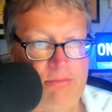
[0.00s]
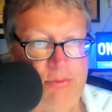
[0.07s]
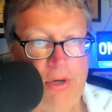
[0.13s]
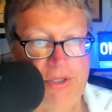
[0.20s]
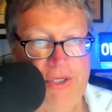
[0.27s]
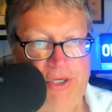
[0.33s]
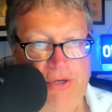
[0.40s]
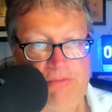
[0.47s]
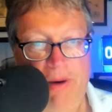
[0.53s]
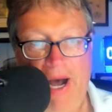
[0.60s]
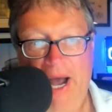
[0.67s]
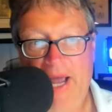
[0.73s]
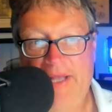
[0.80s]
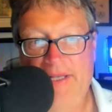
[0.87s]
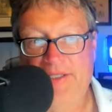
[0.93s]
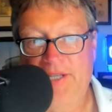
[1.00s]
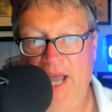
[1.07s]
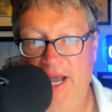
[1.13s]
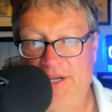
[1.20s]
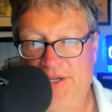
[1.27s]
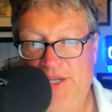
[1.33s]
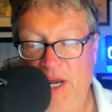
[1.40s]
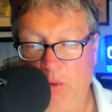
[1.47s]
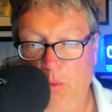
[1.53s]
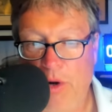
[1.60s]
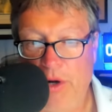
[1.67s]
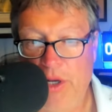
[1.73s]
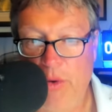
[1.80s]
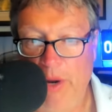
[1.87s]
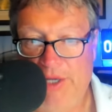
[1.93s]
brought to you by Tax
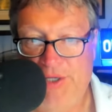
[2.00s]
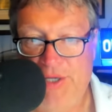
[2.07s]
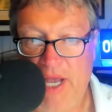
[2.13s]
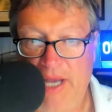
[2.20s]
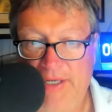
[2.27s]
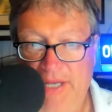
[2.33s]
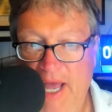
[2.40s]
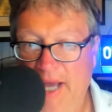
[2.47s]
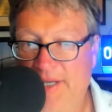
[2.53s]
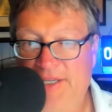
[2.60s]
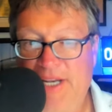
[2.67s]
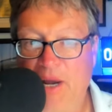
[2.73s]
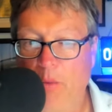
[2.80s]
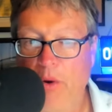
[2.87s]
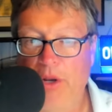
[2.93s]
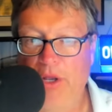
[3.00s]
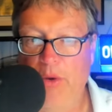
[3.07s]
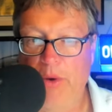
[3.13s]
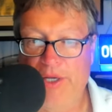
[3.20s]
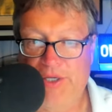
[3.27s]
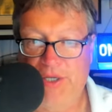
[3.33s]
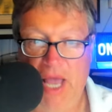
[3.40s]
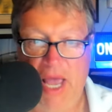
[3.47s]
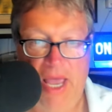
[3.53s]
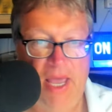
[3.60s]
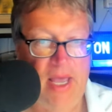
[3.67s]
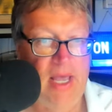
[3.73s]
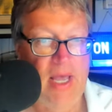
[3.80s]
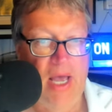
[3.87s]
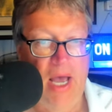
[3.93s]
Network USA. Tax Network USA.
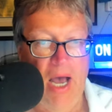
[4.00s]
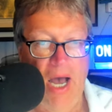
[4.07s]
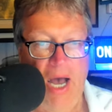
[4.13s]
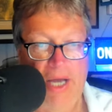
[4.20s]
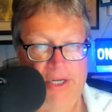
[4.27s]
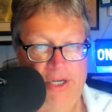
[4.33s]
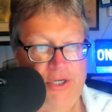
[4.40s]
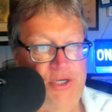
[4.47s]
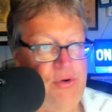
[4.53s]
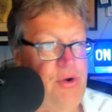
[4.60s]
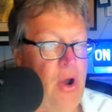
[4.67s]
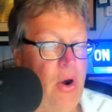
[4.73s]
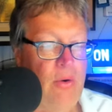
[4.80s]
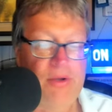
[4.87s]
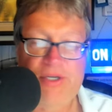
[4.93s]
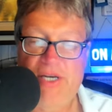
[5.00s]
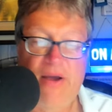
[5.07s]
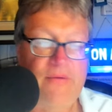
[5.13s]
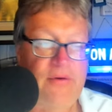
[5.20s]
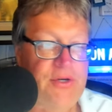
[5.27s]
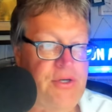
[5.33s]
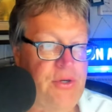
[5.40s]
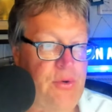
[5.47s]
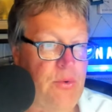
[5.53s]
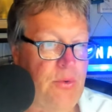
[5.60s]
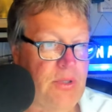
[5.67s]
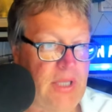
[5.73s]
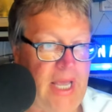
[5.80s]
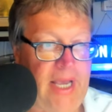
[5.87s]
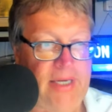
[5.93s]
Uh, did you know it's never too
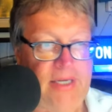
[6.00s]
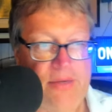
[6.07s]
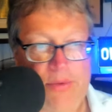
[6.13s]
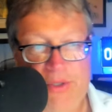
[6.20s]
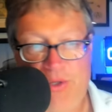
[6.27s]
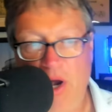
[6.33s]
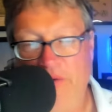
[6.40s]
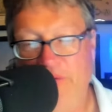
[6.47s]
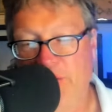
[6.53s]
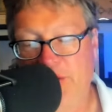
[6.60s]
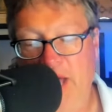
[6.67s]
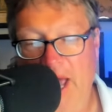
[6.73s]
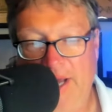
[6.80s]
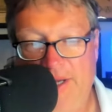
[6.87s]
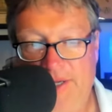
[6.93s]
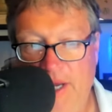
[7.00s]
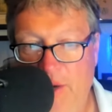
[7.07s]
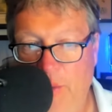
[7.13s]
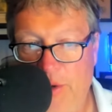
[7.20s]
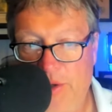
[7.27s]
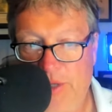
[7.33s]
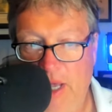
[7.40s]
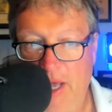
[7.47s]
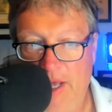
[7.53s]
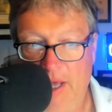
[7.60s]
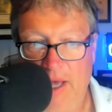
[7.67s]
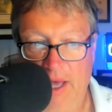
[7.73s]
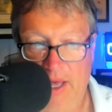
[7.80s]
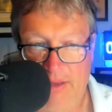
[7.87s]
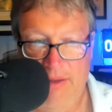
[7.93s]
late to resolve your tax uh,
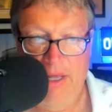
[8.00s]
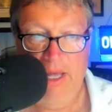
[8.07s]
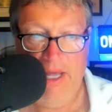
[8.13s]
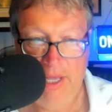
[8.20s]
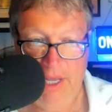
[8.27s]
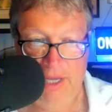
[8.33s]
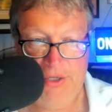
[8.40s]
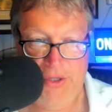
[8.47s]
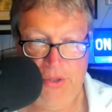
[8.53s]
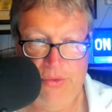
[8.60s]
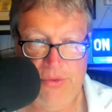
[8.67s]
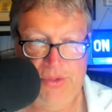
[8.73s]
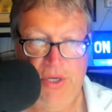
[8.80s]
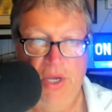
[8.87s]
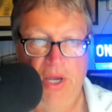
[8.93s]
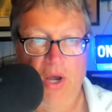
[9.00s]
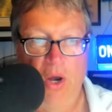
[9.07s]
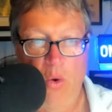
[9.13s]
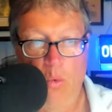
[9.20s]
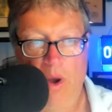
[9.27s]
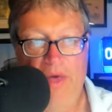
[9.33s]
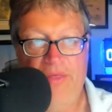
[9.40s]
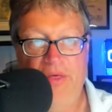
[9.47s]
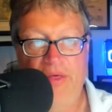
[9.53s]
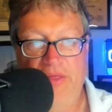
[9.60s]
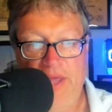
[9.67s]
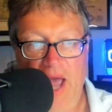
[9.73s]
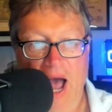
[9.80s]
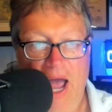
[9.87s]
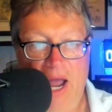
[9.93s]
uh, issues with
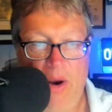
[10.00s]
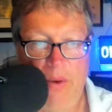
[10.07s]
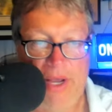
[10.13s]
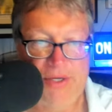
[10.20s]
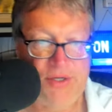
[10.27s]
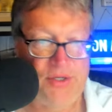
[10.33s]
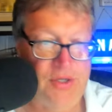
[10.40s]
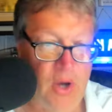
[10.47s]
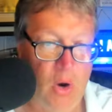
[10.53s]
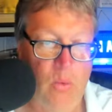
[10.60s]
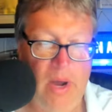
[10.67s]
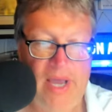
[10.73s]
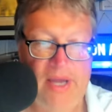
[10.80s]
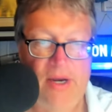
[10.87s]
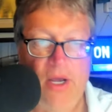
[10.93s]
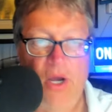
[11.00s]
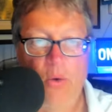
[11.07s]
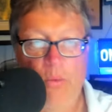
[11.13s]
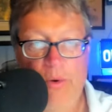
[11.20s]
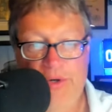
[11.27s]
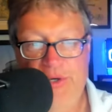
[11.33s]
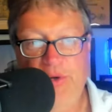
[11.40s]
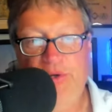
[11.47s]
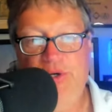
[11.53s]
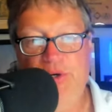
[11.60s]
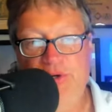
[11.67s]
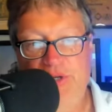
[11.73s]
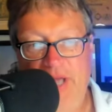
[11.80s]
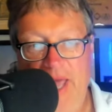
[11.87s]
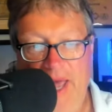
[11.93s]
the IRS? Don't wait. Reduce
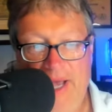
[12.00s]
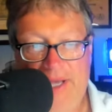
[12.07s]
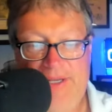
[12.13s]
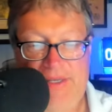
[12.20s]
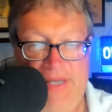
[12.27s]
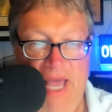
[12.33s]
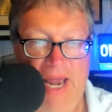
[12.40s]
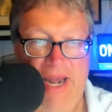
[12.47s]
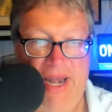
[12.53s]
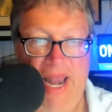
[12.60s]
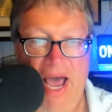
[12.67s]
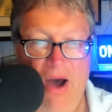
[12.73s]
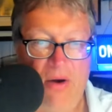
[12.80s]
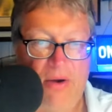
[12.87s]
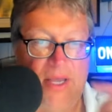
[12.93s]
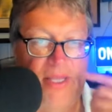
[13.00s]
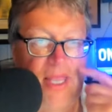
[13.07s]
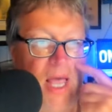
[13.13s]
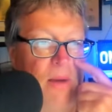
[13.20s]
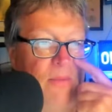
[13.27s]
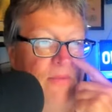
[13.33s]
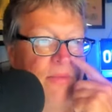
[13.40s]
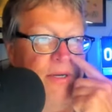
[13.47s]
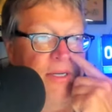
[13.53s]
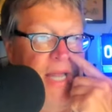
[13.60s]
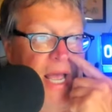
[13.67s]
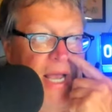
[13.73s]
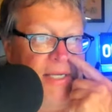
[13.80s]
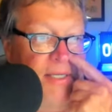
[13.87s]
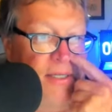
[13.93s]
your tax debt now. Get the help from the
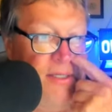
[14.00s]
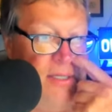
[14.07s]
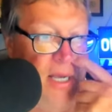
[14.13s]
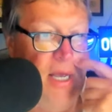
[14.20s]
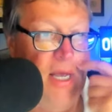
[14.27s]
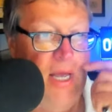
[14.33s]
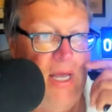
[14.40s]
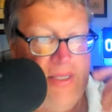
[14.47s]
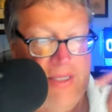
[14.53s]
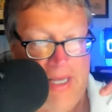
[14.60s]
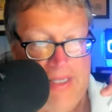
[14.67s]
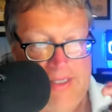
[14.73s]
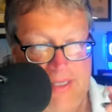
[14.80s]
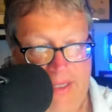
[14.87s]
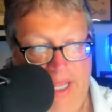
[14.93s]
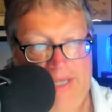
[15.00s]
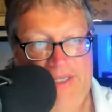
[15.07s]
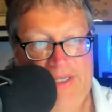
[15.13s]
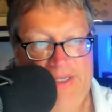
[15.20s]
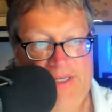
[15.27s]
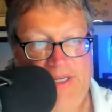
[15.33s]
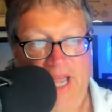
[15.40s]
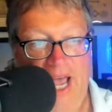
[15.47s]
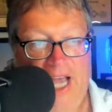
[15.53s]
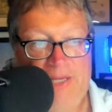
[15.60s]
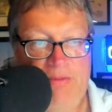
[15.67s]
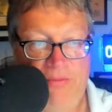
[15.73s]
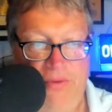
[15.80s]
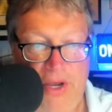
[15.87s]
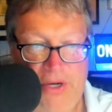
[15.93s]
taxes. The licensed tax
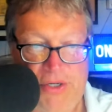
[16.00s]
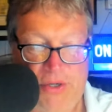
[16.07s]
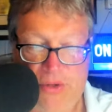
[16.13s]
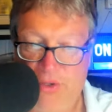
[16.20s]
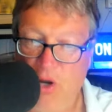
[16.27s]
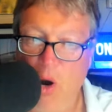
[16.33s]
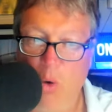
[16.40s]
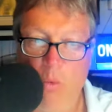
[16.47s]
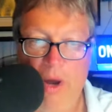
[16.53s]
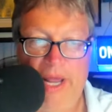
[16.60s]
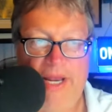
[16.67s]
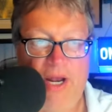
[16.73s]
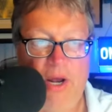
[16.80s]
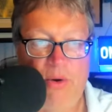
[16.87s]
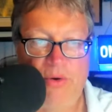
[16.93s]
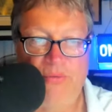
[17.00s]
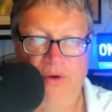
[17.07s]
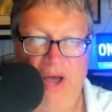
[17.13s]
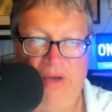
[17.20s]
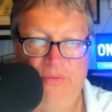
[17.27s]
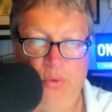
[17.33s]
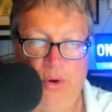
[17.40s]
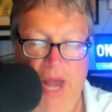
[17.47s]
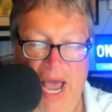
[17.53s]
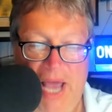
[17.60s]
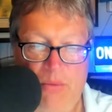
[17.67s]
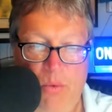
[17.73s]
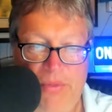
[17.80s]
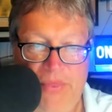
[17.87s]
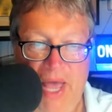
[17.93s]
professionals call 1 800
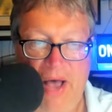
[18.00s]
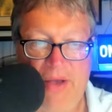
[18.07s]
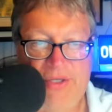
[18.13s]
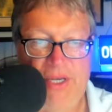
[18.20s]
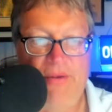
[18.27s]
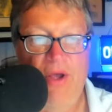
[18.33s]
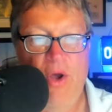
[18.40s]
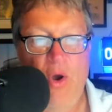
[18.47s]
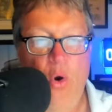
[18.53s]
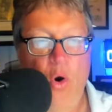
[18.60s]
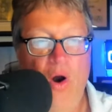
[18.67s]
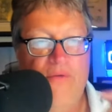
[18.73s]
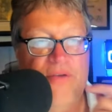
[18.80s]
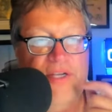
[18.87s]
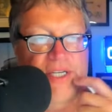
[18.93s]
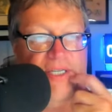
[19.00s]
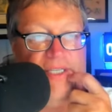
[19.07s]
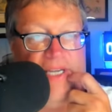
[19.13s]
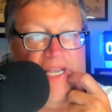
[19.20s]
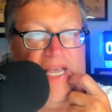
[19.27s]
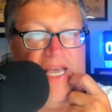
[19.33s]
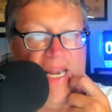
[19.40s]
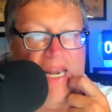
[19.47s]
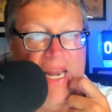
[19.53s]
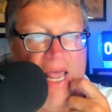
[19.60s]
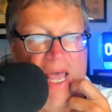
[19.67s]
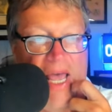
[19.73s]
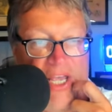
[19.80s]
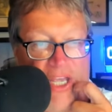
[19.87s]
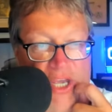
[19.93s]
549 1000 or visit
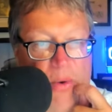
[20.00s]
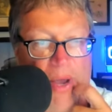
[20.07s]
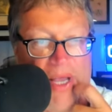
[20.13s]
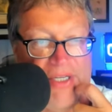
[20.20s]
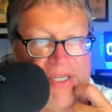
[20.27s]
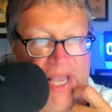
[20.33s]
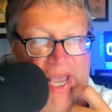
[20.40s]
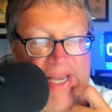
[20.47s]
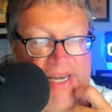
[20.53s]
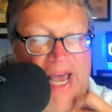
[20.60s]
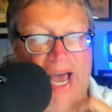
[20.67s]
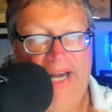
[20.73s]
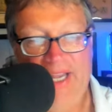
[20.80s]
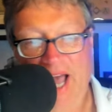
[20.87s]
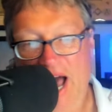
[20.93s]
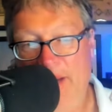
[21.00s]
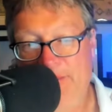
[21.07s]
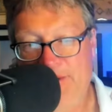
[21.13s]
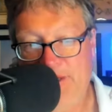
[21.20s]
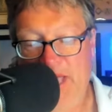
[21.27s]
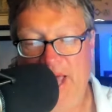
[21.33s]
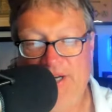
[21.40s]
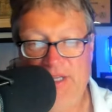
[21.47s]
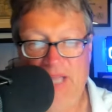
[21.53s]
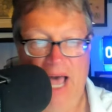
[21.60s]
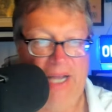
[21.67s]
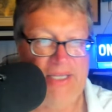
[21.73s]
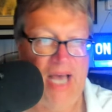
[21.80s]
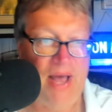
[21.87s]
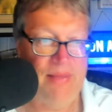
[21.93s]
tnusa.com slash
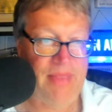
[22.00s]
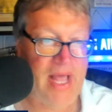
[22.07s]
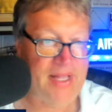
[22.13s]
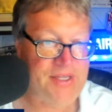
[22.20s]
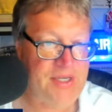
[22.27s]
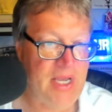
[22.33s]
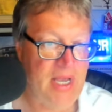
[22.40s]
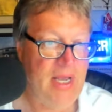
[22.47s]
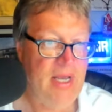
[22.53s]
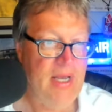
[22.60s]
locked on. That's